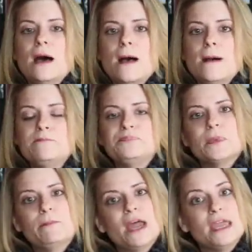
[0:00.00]

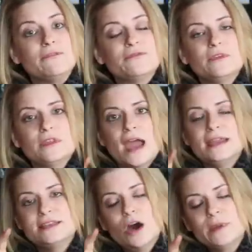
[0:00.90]
But if
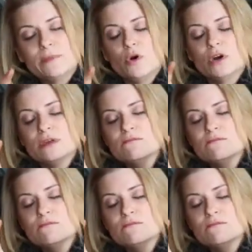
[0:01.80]
I tell people